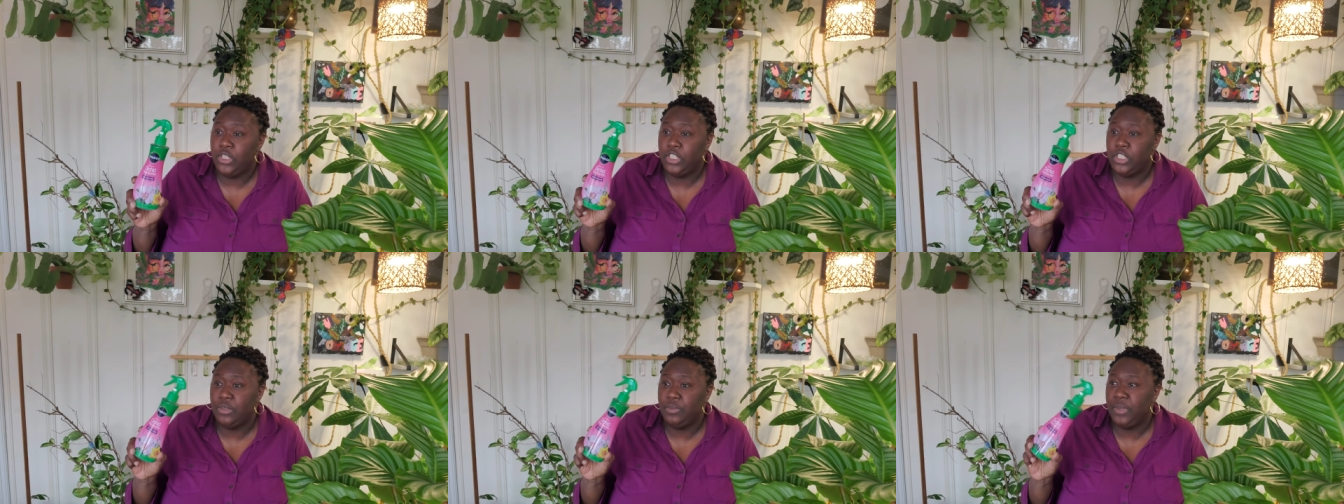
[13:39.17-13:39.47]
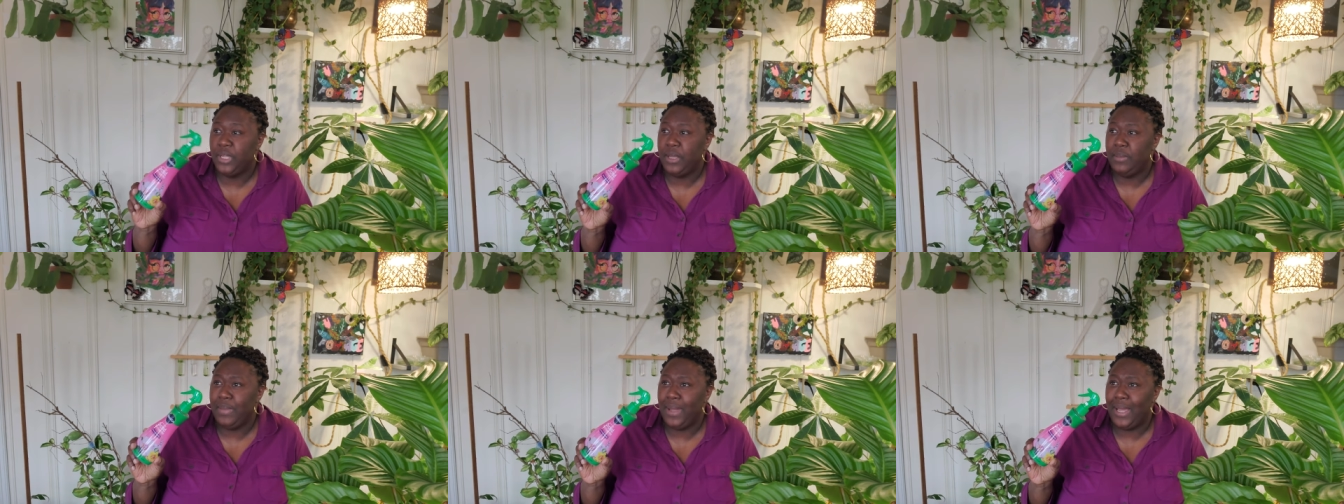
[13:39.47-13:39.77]
this would
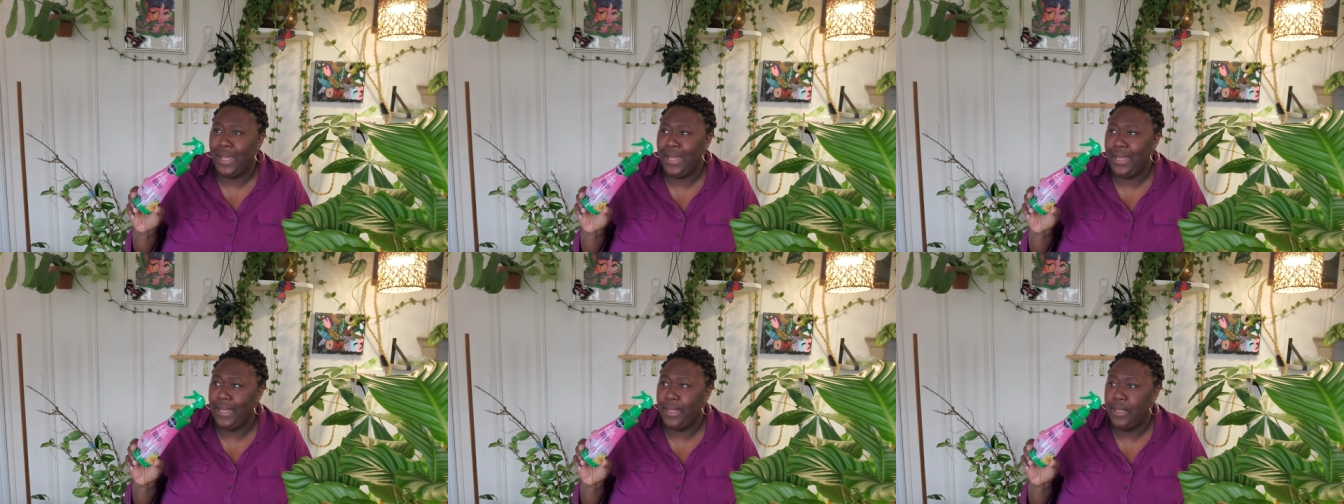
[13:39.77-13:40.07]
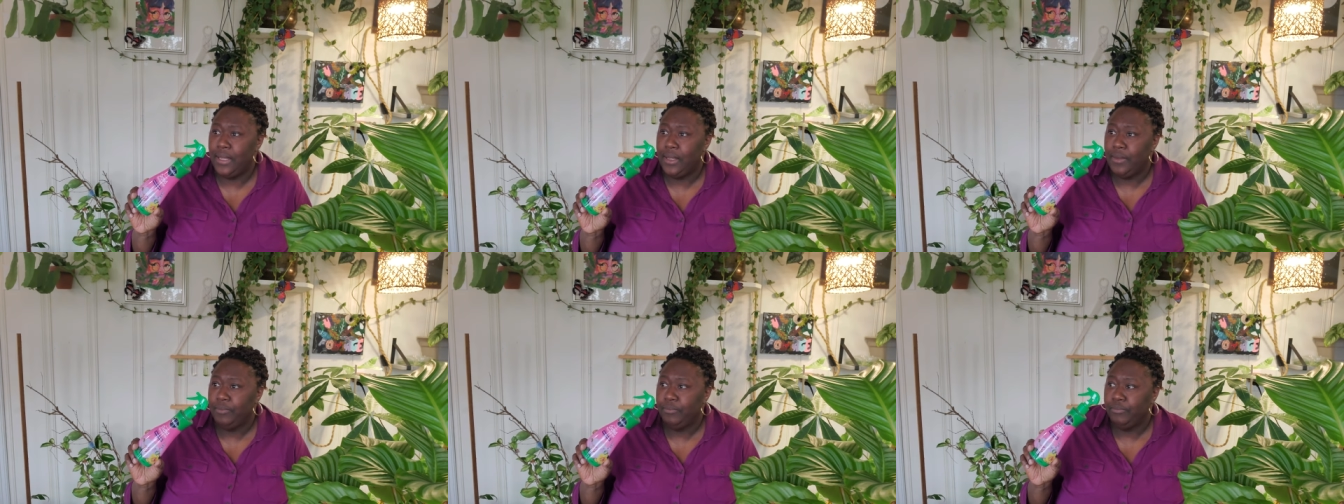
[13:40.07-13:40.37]
be my,
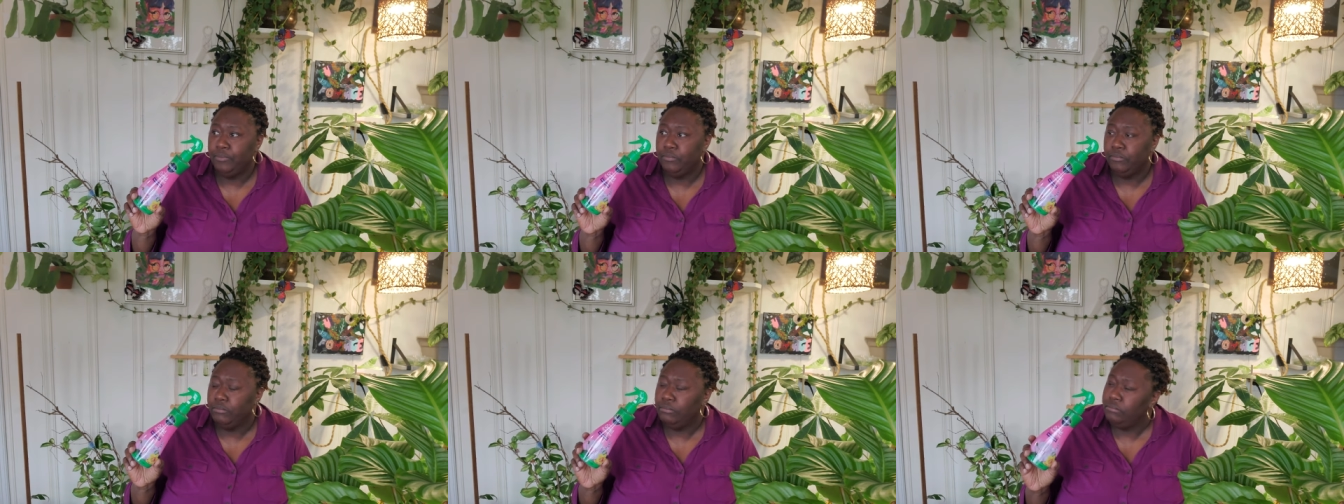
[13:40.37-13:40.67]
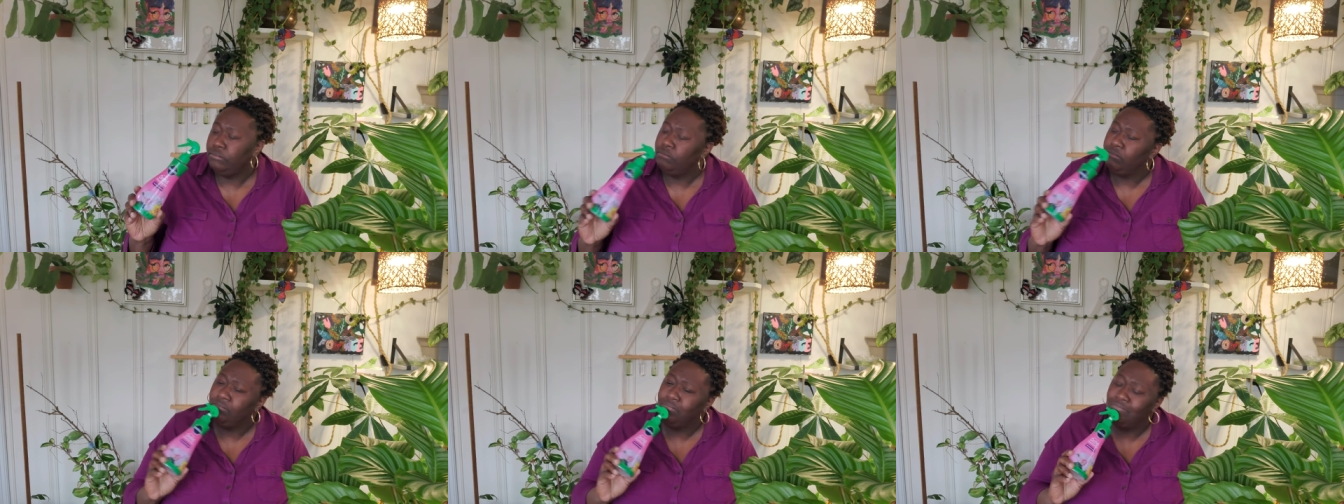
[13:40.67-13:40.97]

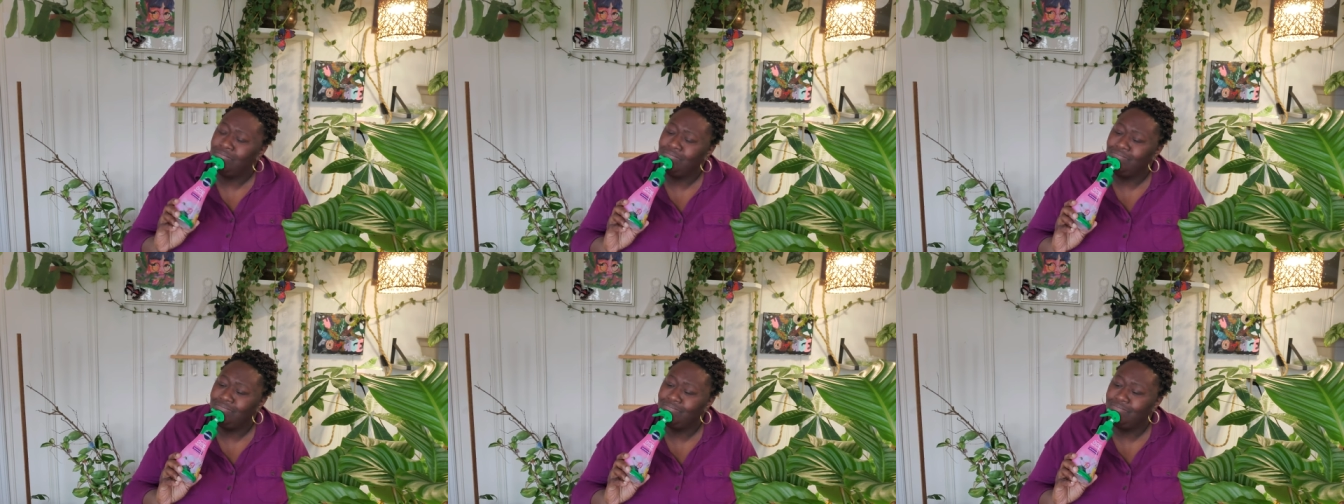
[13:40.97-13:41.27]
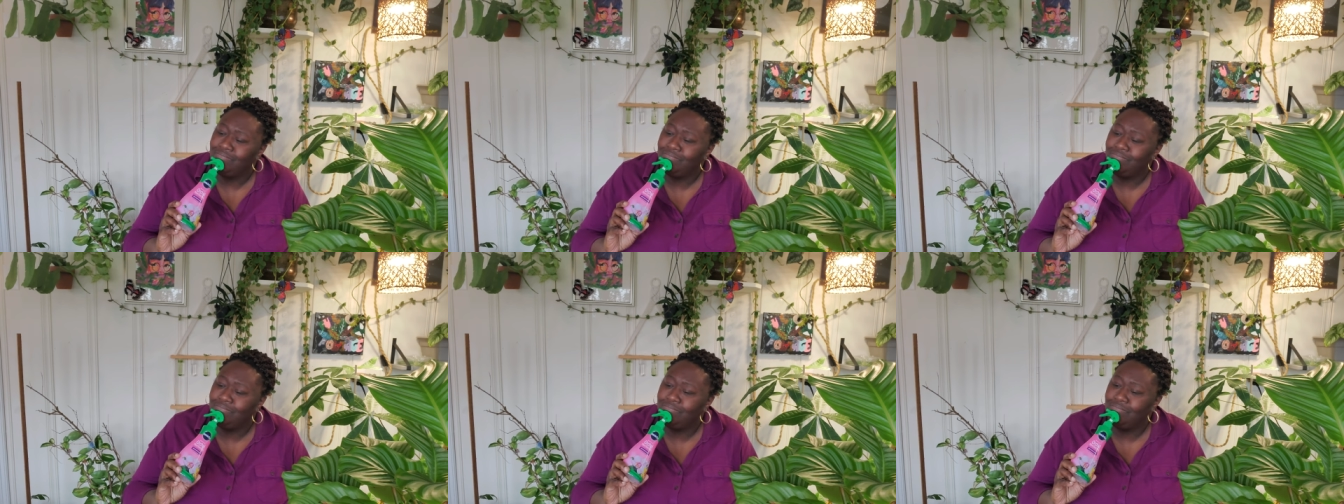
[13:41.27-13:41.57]

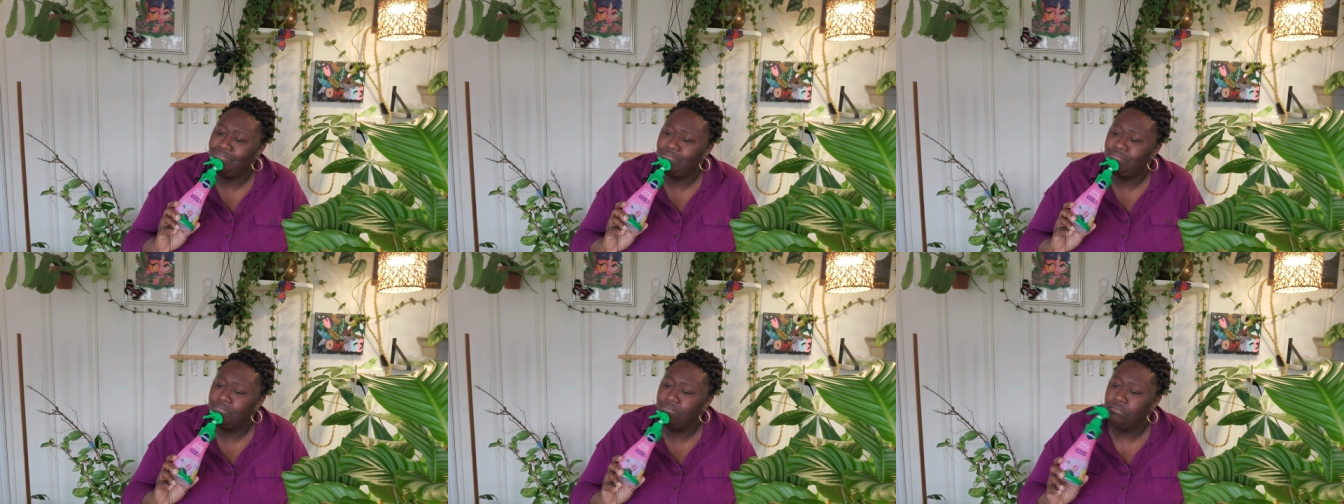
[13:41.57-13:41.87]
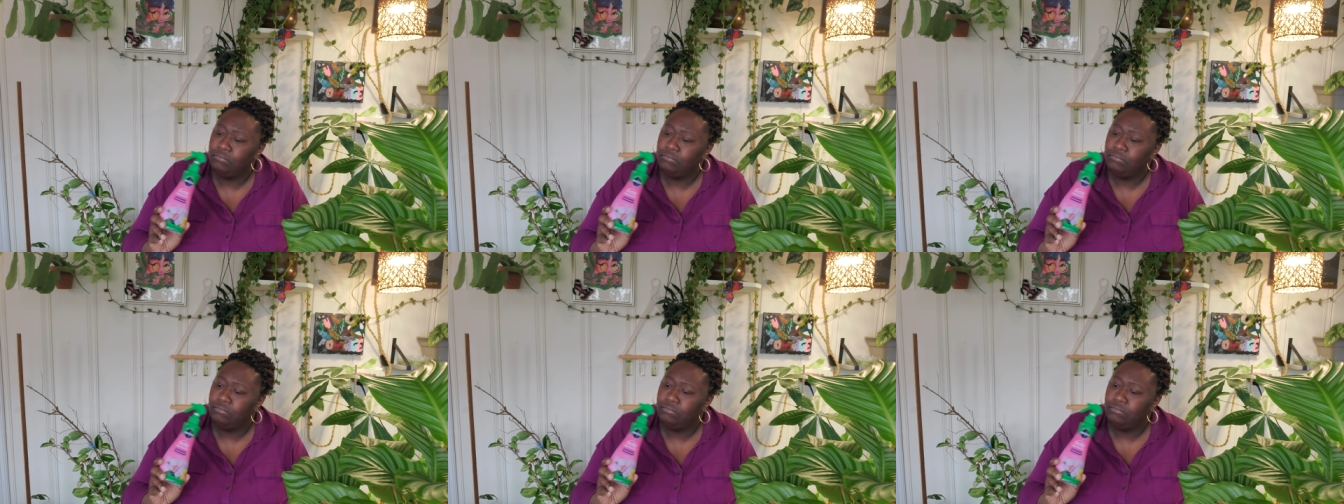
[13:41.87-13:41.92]
hmm,